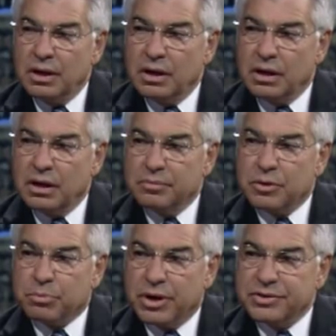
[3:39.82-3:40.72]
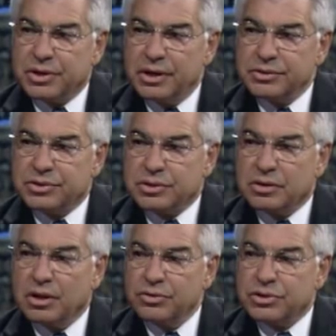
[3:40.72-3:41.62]
Uh, the president's
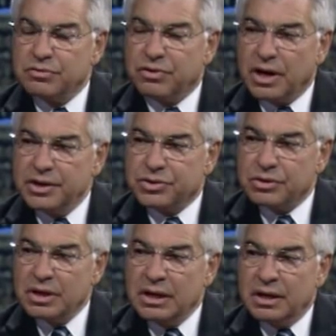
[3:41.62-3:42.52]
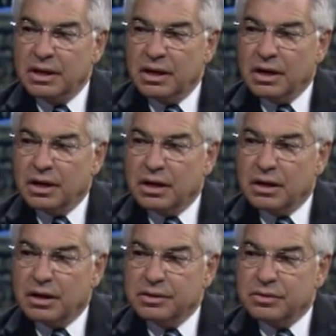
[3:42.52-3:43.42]
close advisor. Uh,
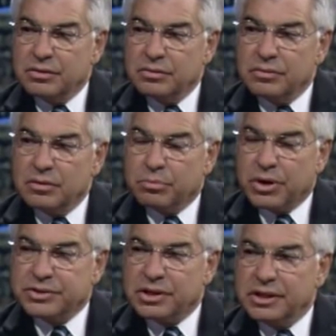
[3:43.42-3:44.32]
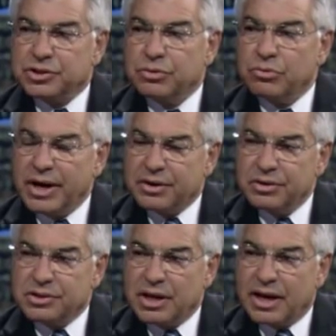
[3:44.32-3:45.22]
under the Presidential
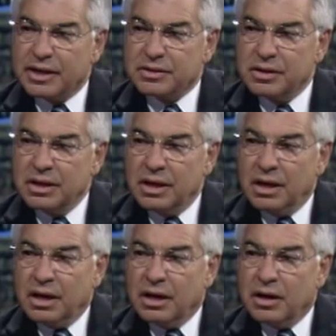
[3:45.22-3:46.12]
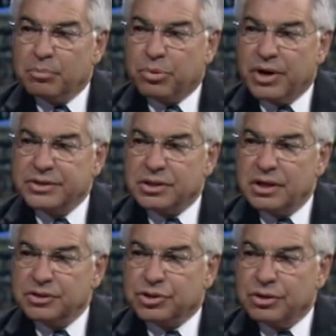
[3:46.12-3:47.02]
Records Act, uh,
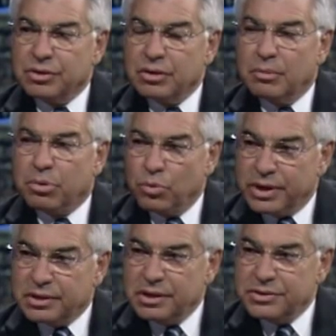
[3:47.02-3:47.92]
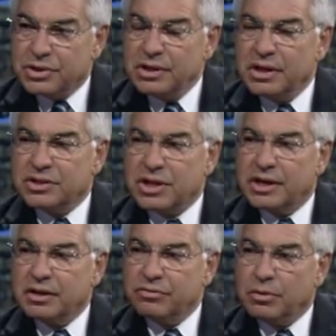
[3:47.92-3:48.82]
presidential appointees in the
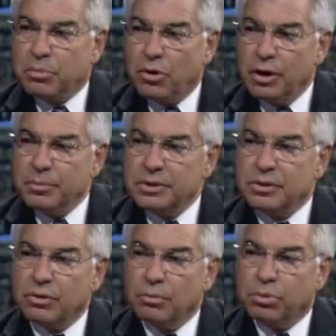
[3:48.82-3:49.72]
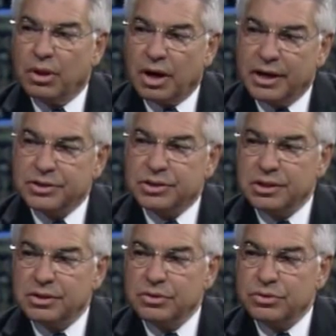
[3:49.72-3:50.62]
executive department are obliged to
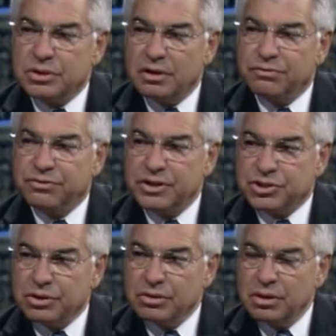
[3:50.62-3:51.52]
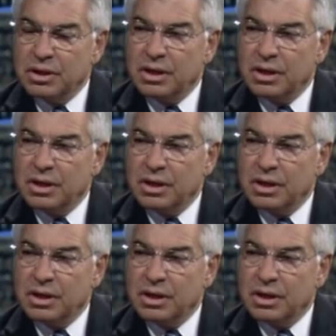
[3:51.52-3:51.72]
use official